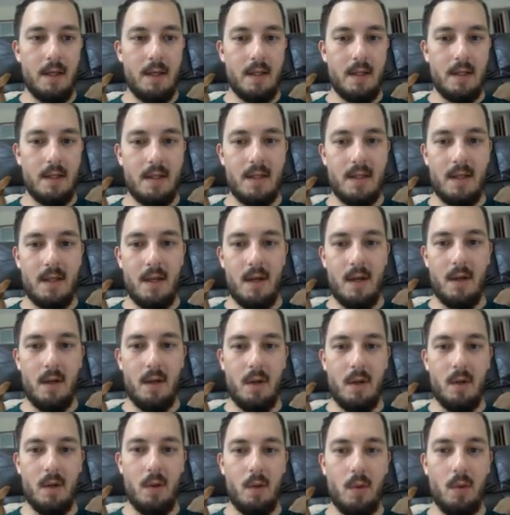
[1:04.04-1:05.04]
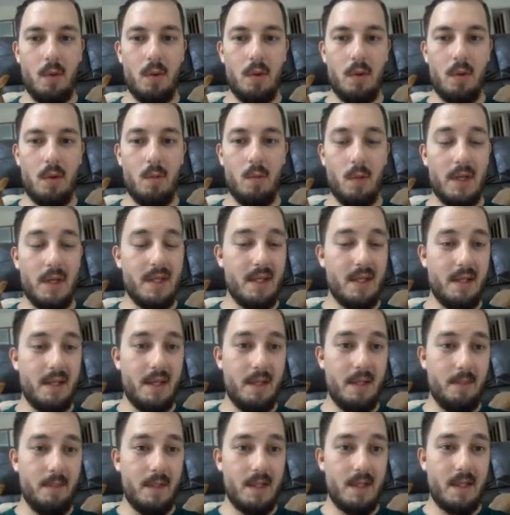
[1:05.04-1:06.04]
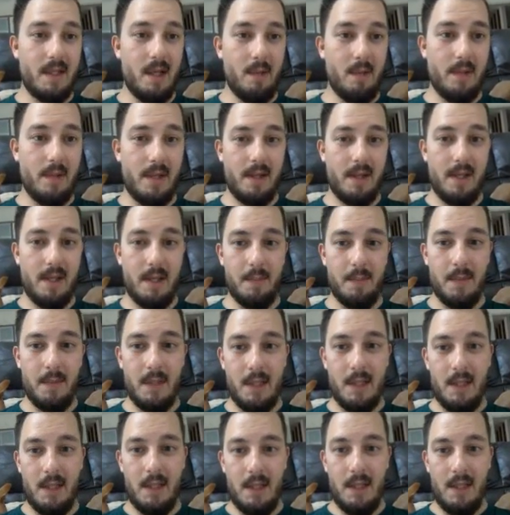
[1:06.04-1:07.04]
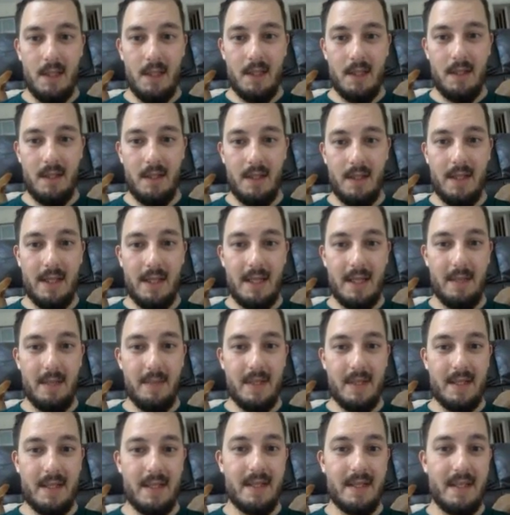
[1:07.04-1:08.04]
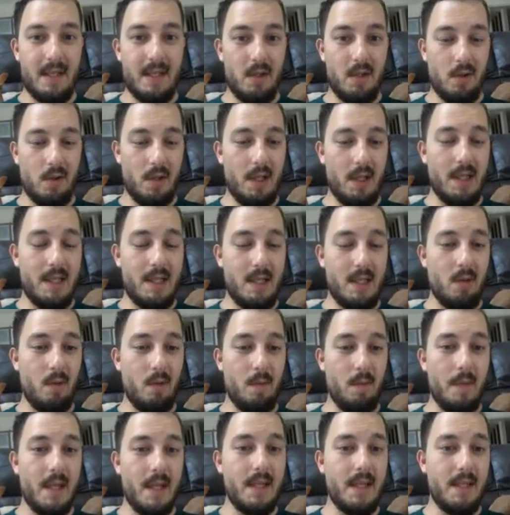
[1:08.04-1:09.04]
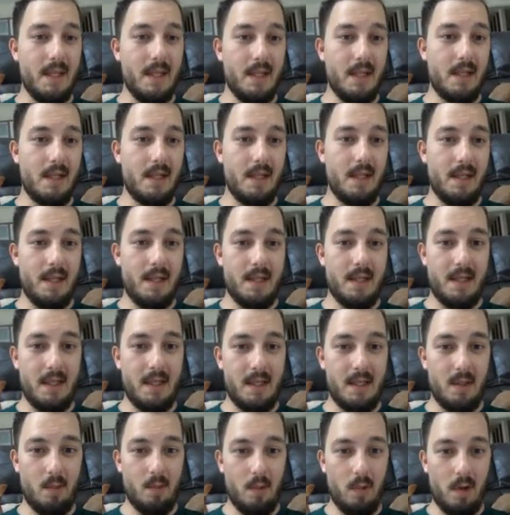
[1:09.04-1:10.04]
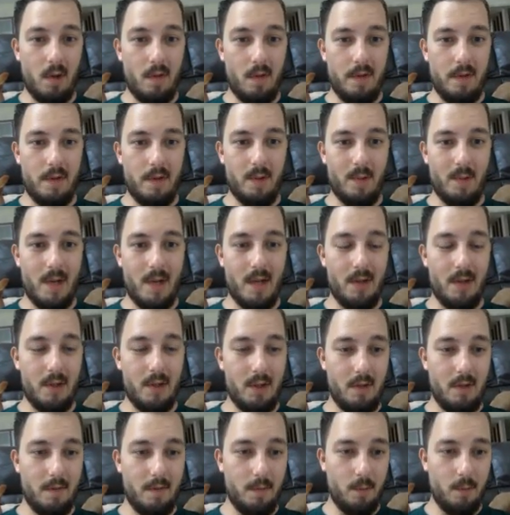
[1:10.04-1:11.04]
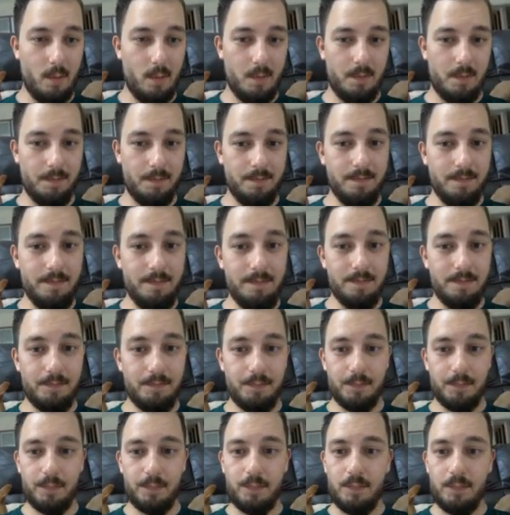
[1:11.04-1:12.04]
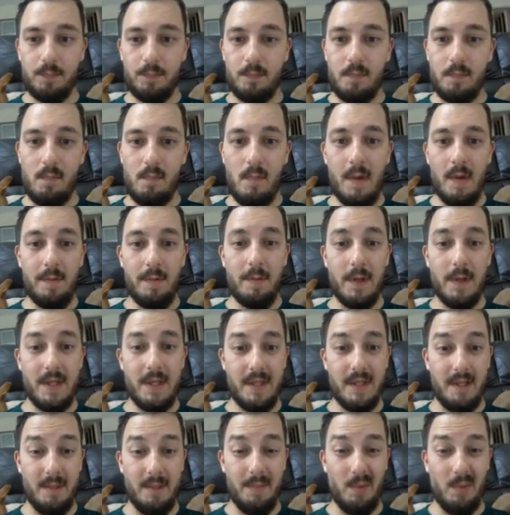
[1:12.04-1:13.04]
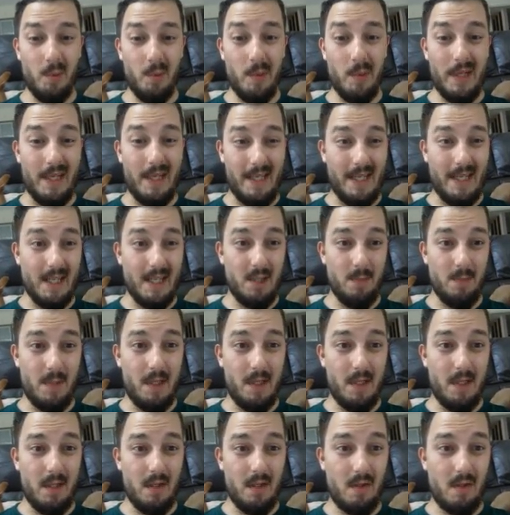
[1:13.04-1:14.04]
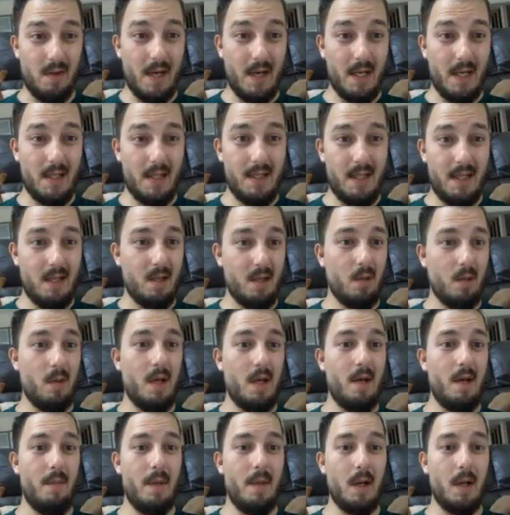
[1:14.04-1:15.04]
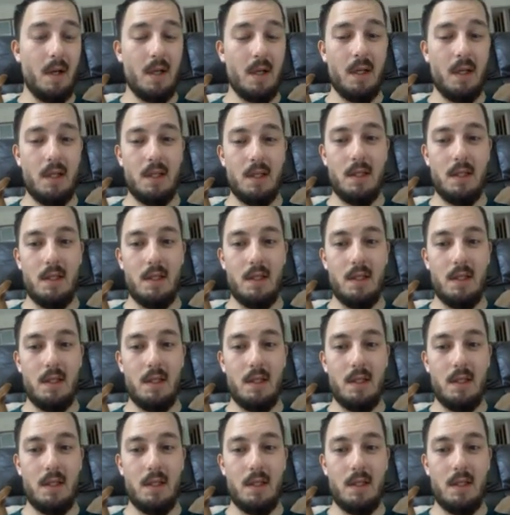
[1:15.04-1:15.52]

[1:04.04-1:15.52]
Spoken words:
So what is a theme? Let's start with the theme. So a theme is a central idea or message that is interwoven throughout the novel. For example, engagement and neutrality in The Quiet American.